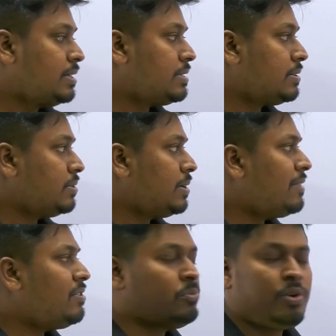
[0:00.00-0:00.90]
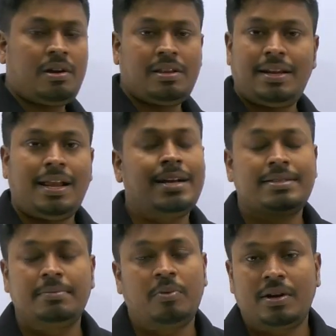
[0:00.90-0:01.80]
So let me move on to the
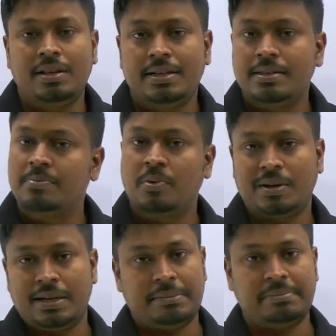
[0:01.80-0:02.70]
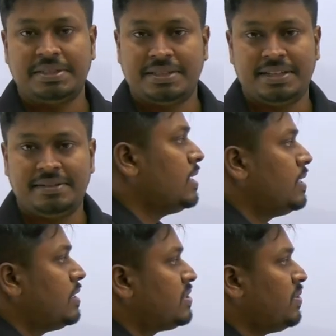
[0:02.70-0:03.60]
last model, that is model number 3.
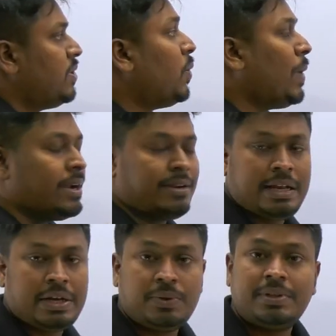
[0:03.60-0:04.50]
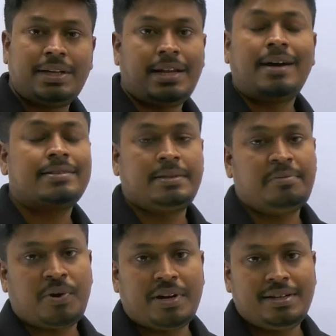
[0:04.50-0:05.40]
So now entering into the last
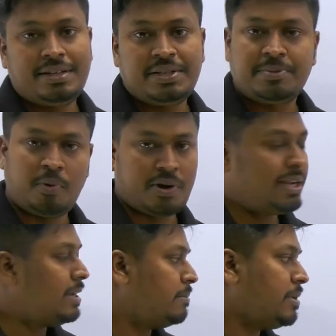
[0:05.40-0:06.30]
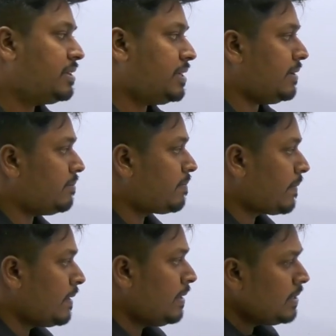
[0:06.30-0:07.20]
model, that is model number 3.
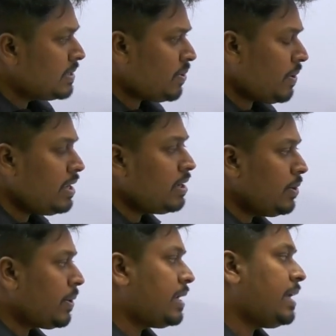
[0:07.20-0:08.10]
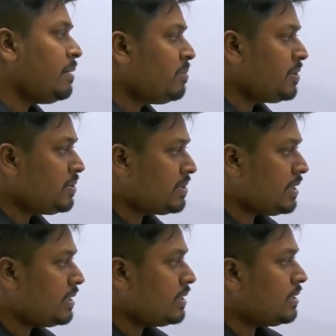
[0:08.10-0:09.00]
So here you can able to
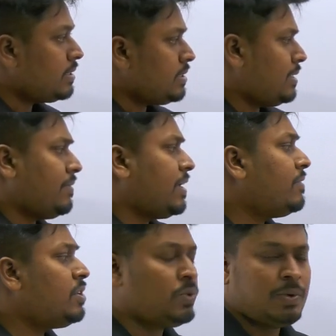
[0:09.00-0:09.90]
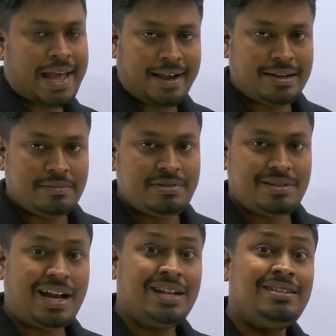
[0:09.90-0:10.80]
see that they have given two diagrams
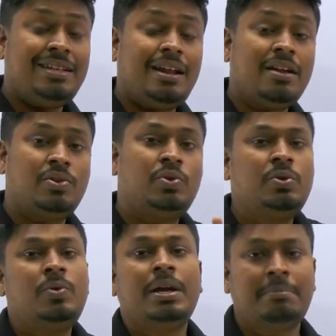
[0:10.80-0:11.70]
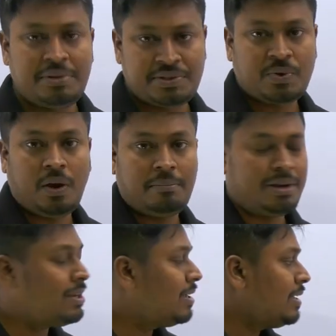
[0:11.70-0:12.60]
and there are two numbers common.